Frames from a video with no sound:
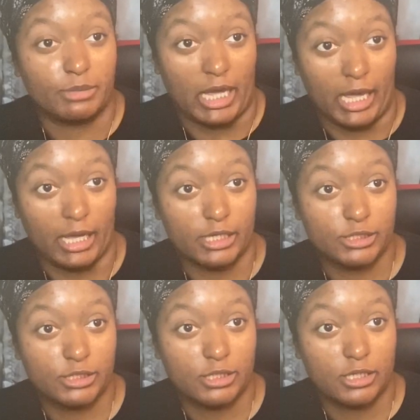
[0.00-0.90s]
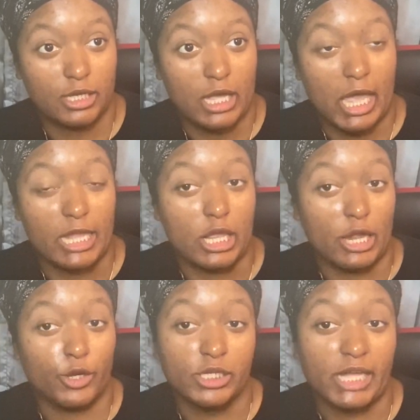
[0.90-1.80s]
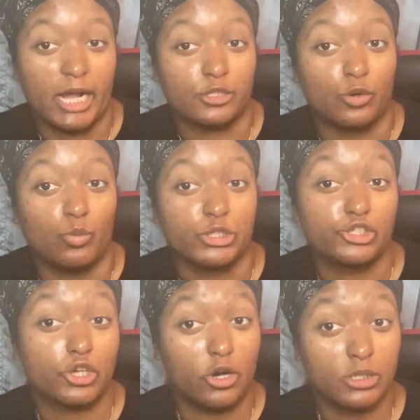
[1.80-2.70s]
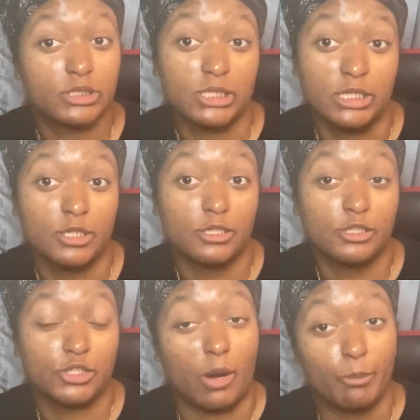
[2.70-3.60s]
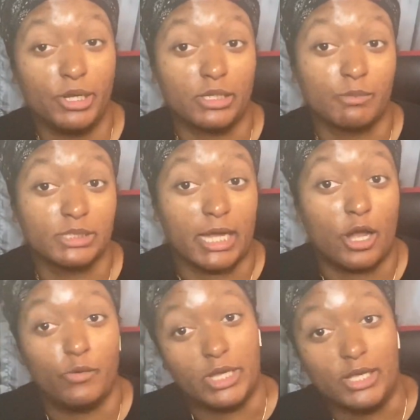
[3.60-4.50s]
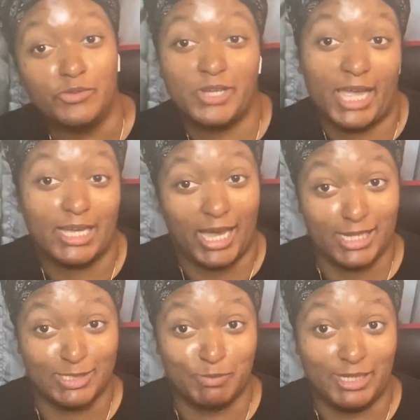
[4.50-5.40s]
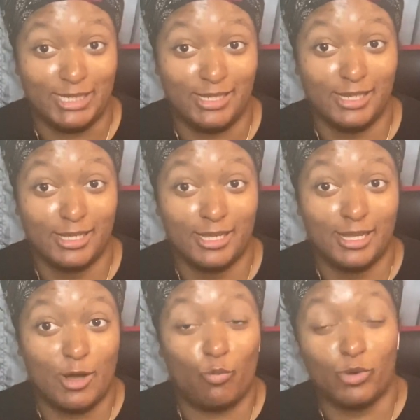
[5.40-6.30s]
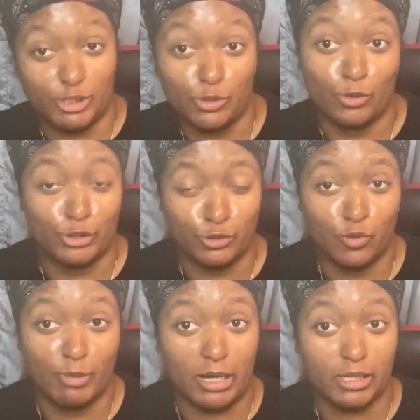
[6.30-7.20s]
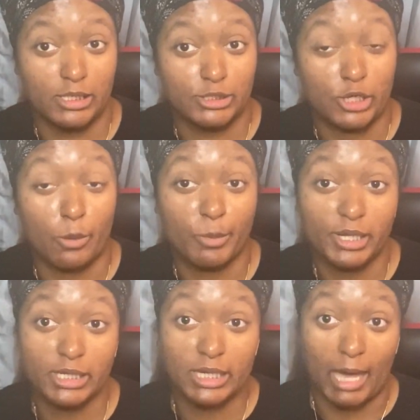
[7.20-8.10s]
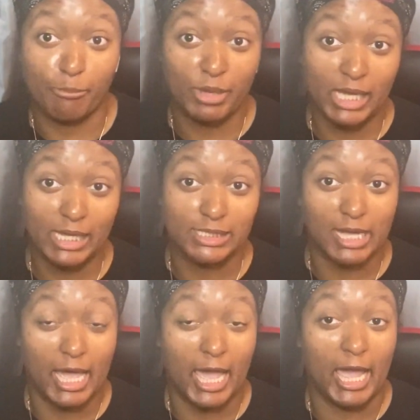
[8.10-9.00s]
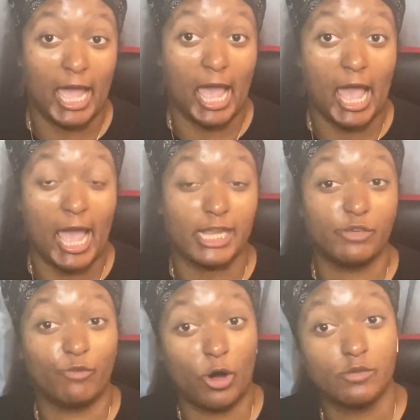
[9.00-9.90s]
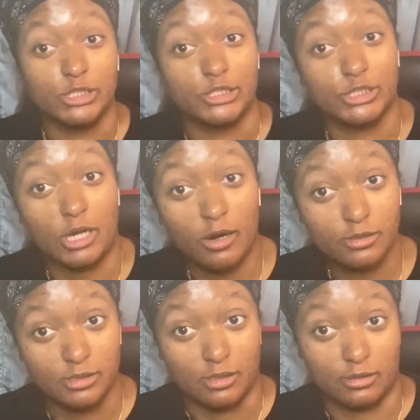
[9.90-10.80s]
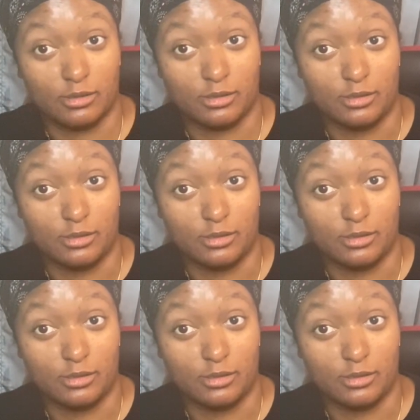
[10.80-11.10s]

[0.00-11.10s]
Ash. And Aerodactyl was taunting Charmeleon. Was like, oh yeah, you can't catch me. What you gonna do about it? Charmeleon got pissed and evolved into Charizard.